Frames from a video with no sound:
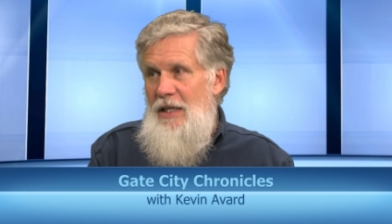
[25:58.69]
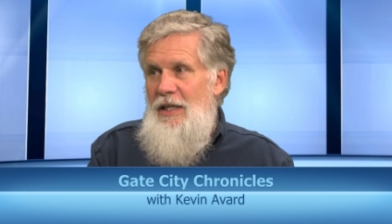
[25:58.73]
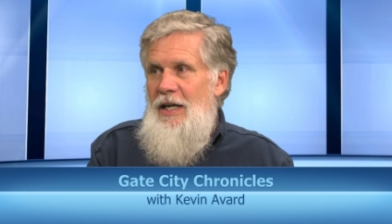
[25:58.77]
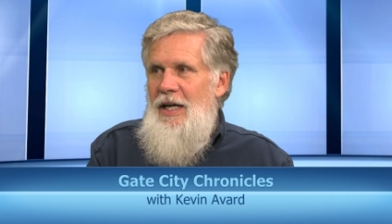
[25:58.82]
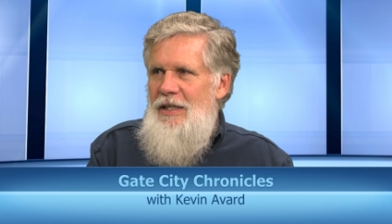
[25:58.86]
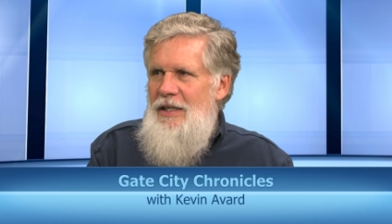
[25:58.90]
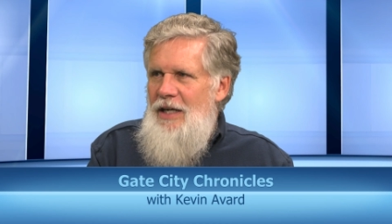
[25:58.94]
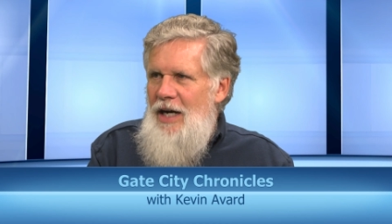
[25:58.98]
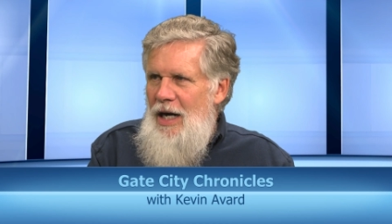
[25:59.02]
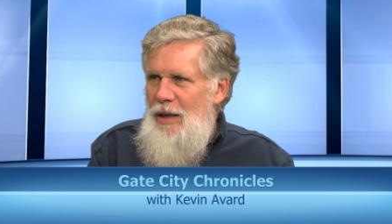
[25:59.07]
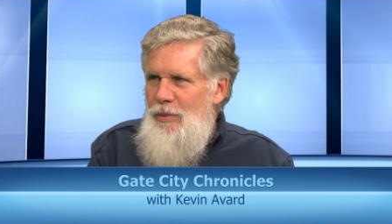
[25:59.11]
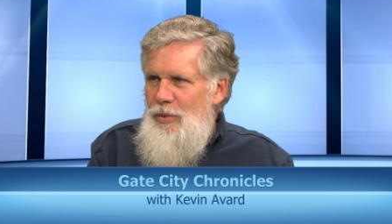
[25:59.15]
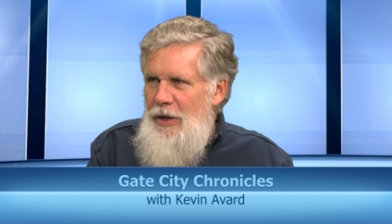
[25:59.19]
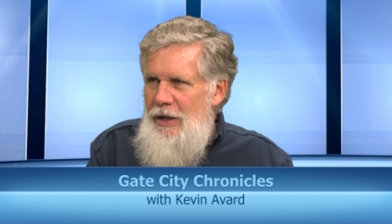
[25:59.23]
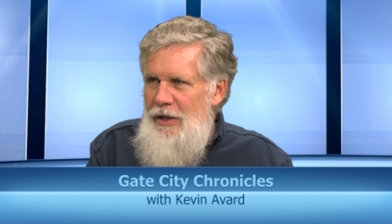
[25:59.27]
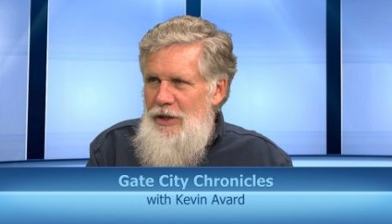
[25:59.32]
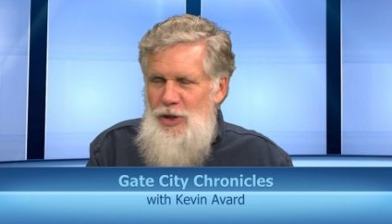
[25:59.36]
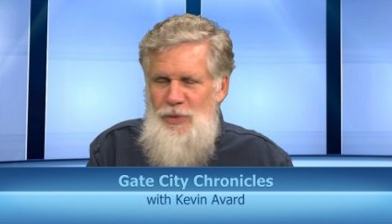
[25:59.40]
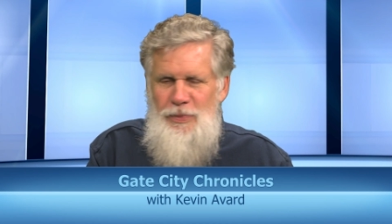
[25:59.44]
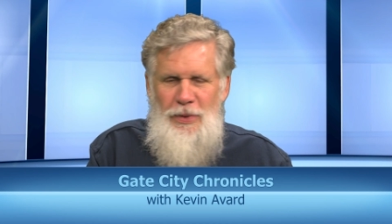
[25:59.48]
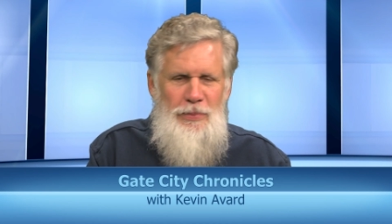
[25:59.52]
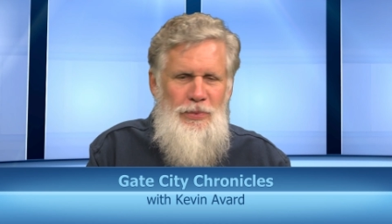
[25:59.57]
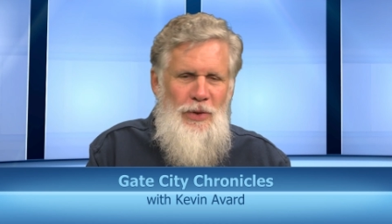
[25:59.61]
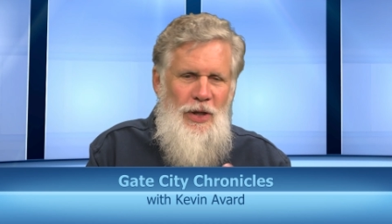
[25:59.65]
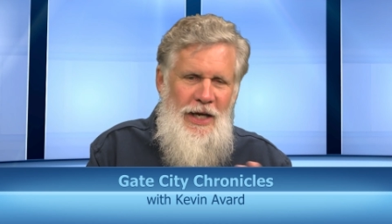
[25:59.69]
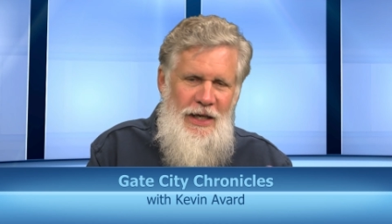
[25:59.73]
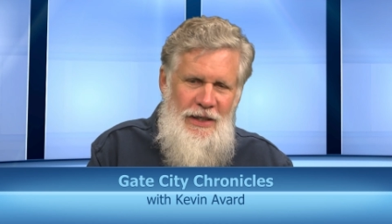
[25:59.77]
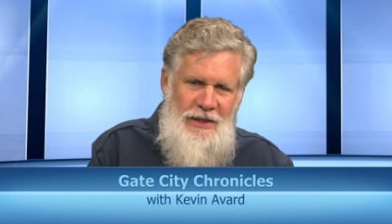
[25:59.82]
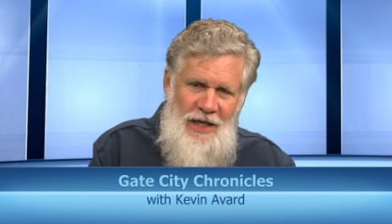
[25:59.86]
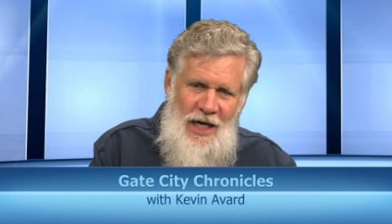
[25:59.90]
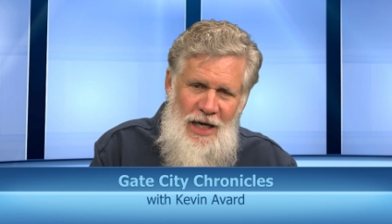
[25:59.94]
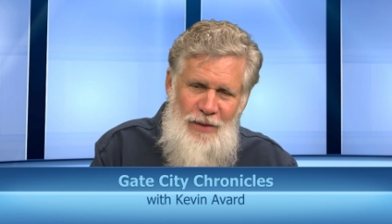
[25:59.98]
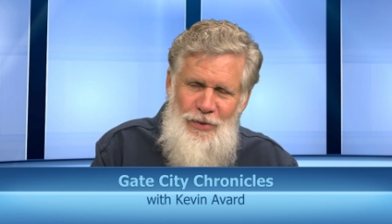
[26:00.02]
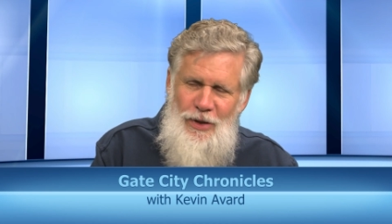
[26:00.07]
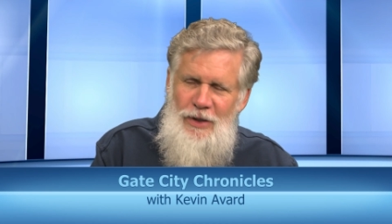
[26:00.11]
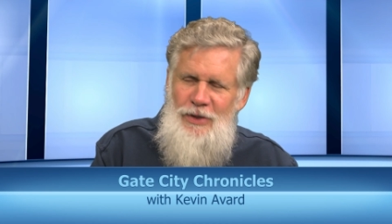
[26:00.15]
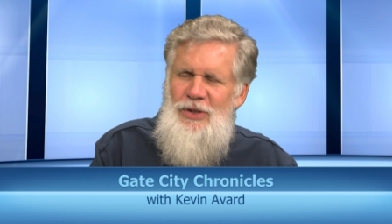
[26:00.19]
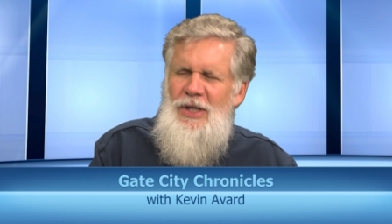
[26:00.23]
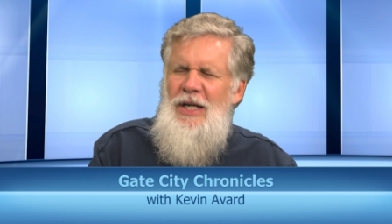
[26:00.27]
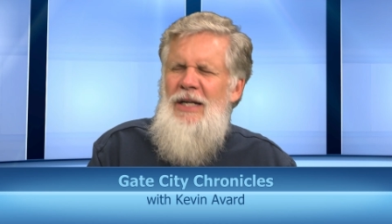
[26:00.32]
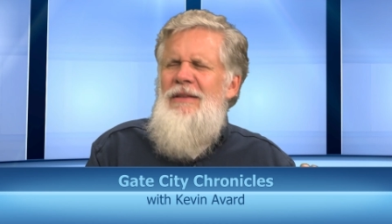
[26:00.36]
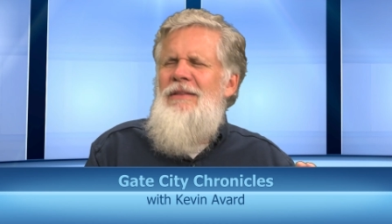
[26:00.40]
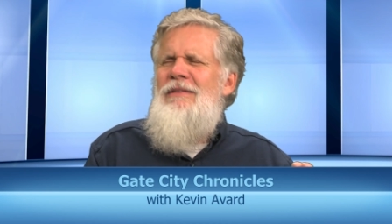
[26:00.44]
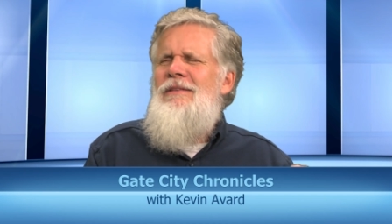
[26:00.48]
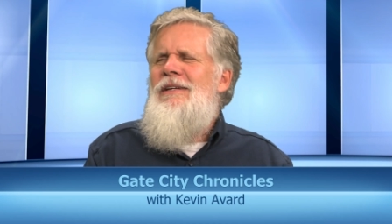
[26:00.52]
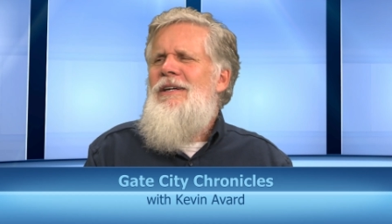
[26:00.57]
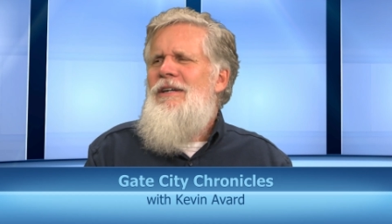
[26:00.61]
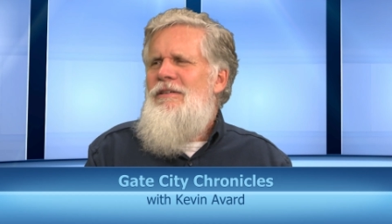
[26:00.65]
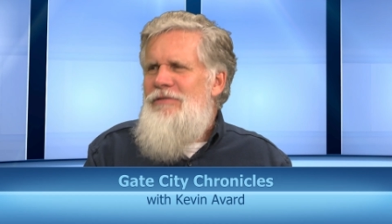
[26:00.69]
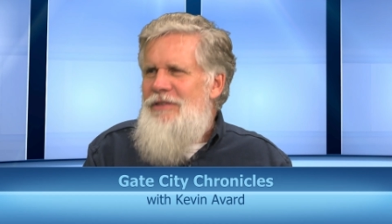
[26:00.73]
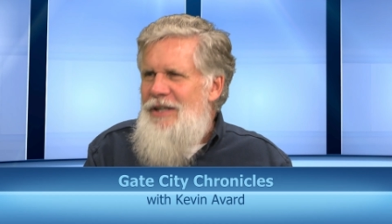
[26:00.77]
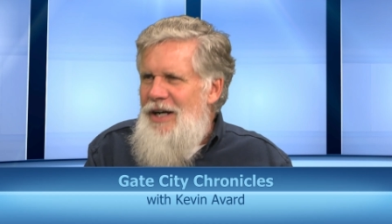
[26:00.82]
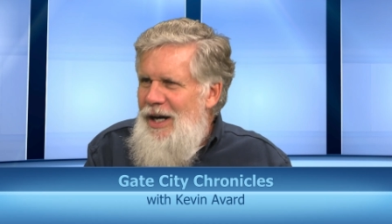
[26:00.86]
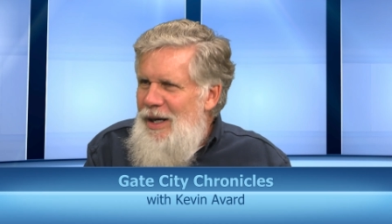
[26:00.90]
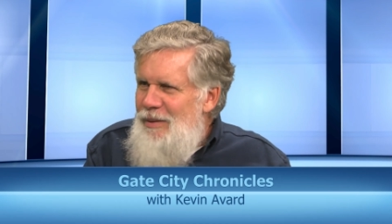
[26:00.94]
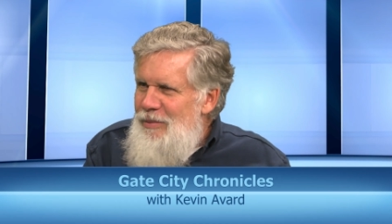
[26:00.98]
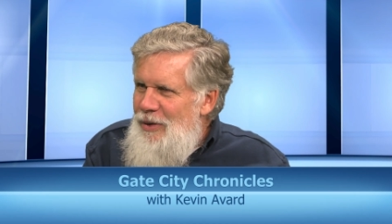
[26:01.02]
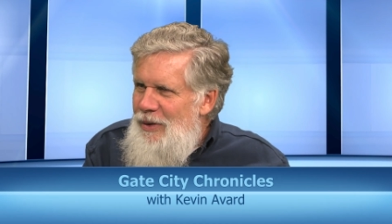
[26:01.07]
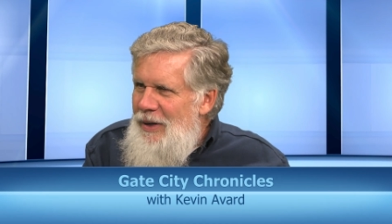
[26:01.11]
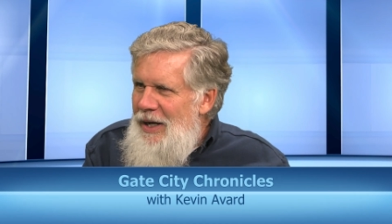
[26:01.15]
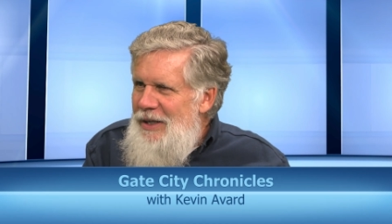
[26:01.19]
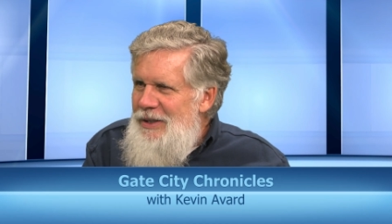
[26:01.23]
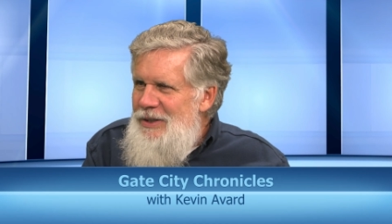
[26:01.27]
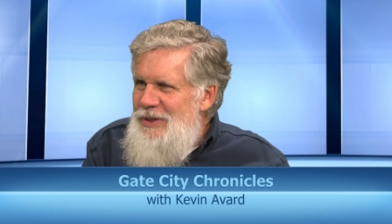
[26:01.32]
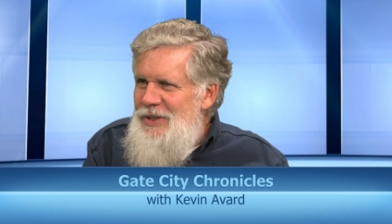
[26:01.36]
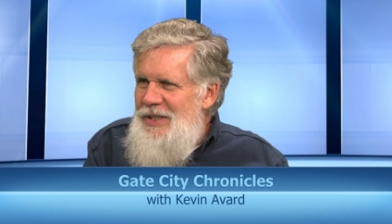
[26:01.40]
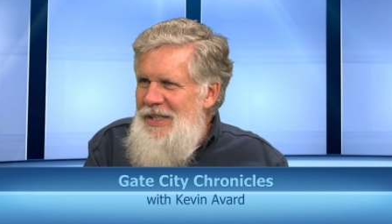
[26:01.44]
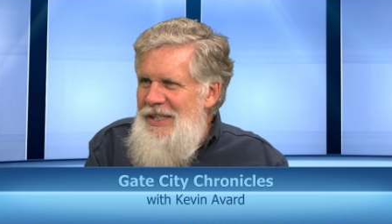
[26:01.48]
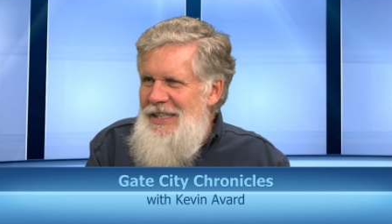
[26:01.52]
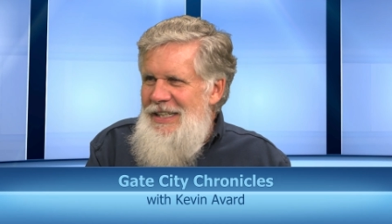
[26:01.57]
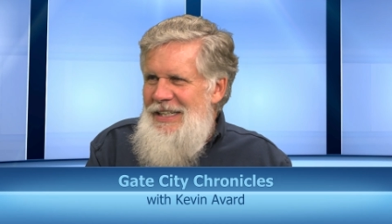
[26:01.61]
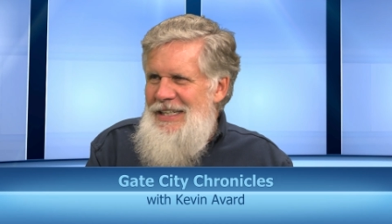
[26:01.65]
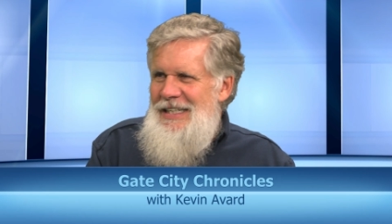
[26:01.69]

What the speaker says: I like carburetors. People hate carburetors. I love carburetors.